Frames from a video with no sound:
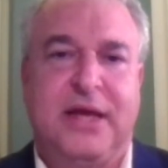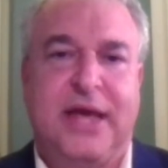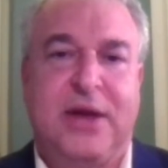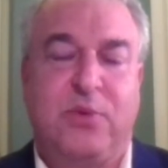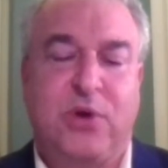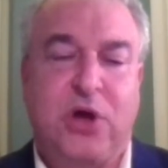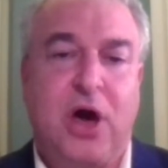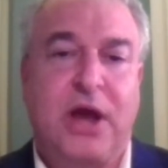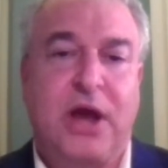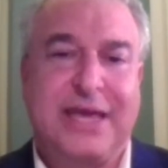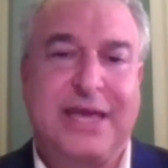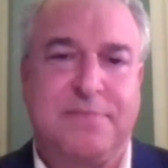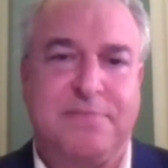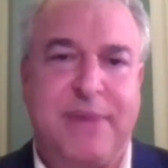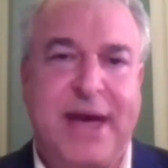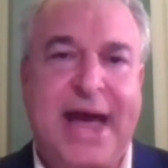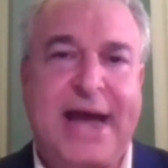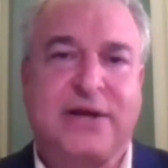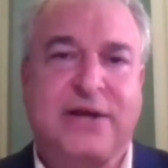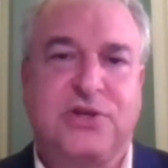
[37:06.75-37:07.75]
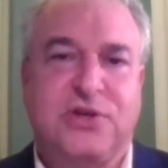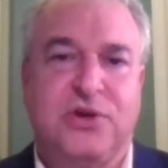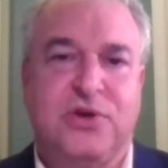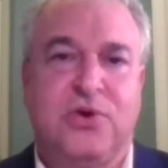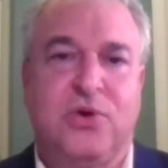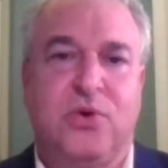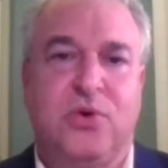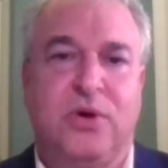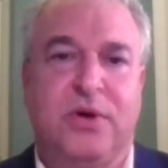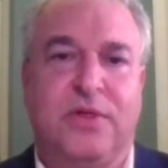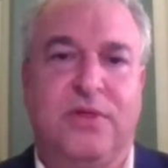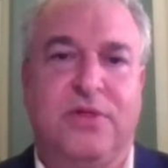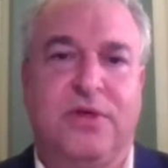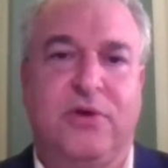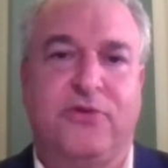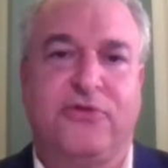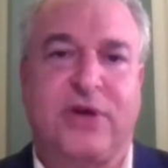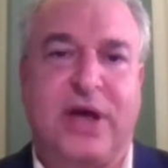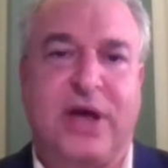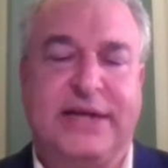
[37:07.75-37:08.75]
And we ought to get back to
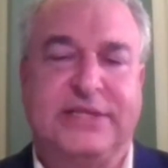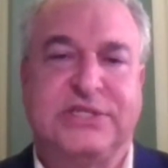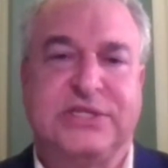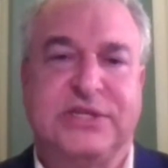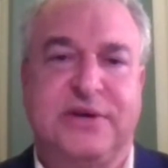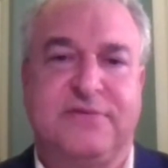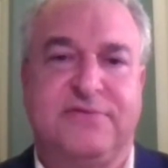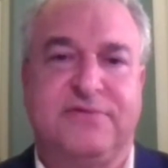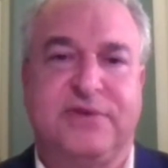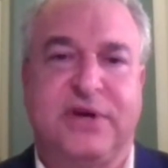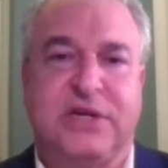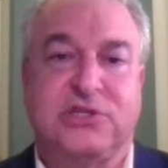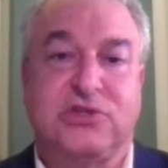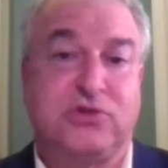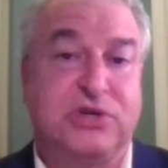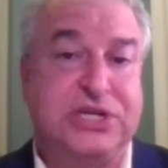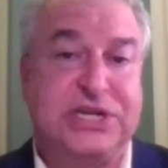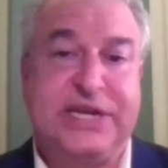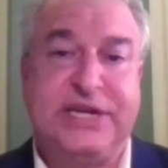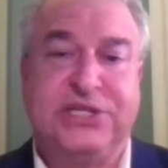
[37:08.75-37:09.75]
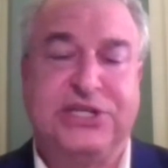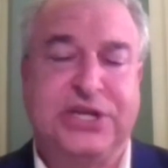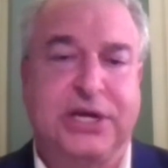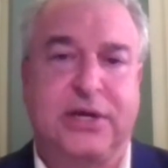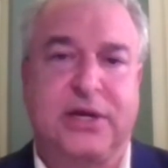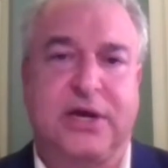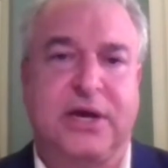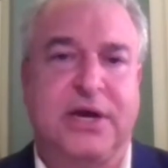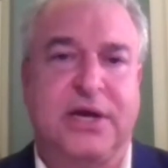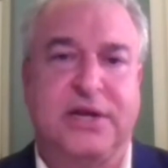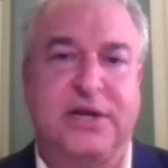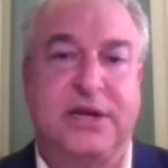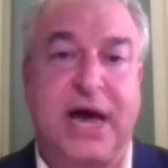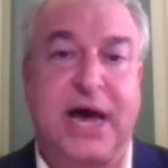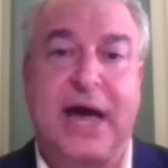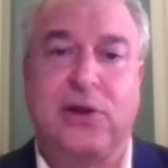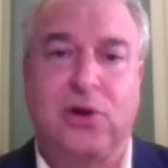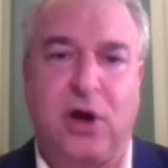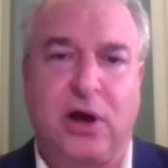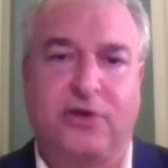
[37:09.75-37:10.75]
those kinds of strategic
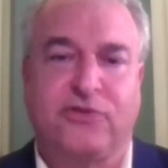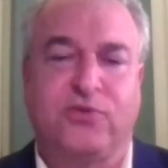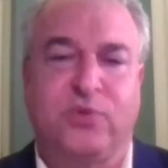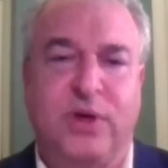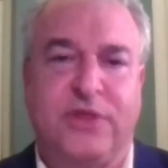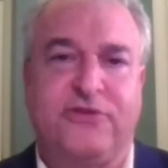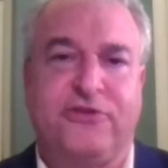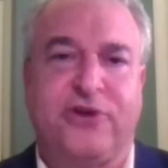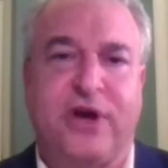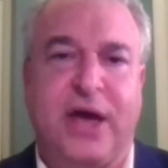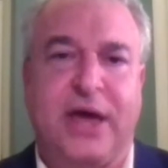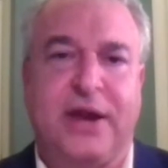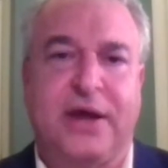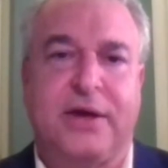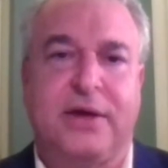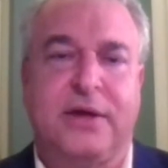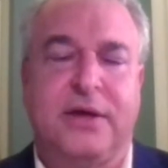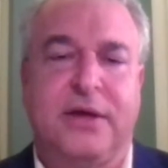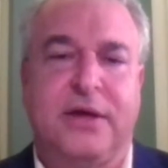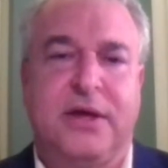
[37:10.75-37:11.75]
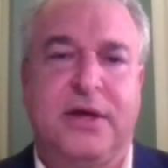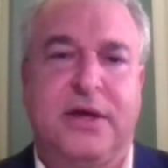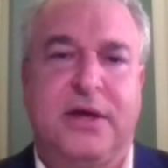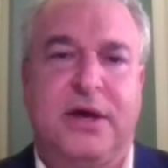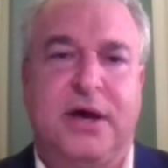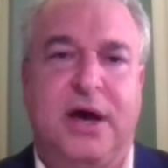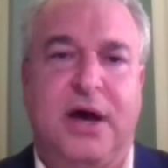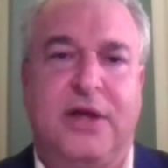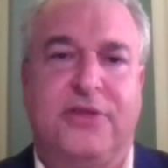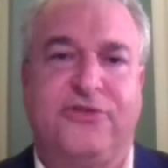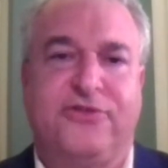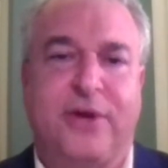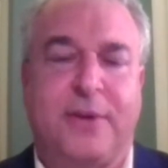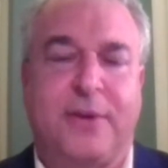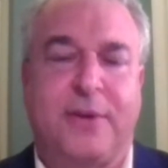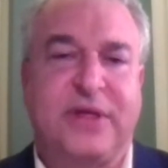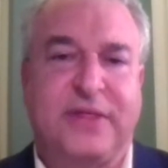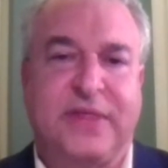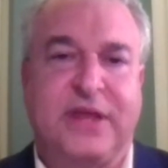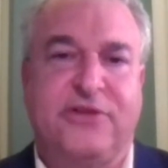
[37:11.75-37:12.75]
dialogues with China. It's
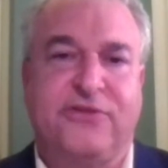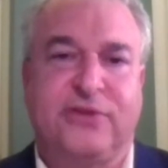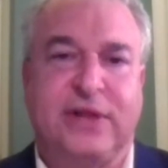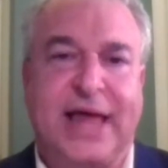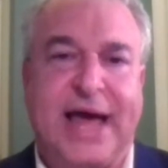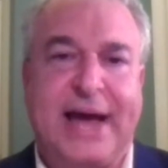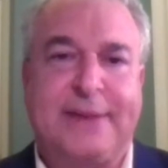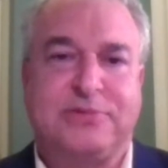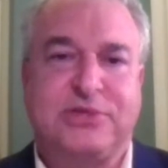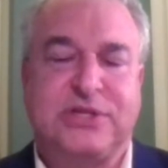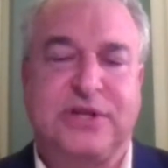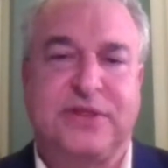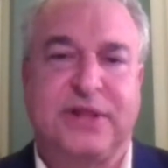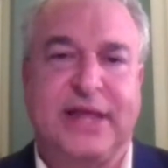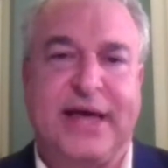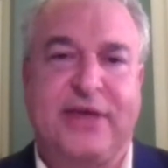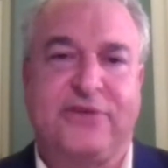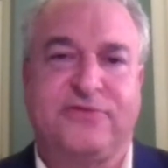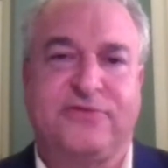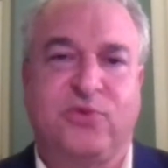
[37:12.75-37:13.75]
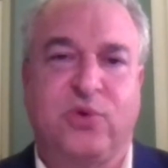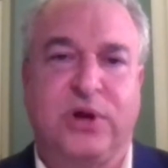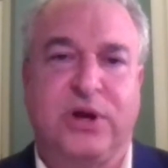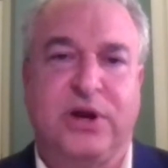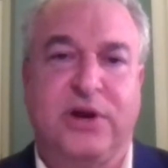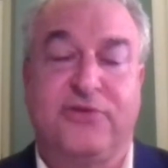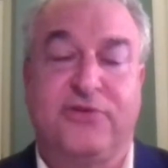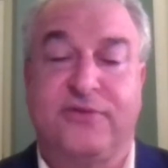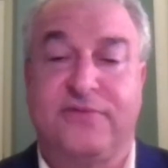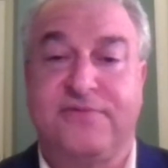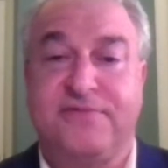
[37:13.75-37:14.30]
something that has lapsed in the last 4 years.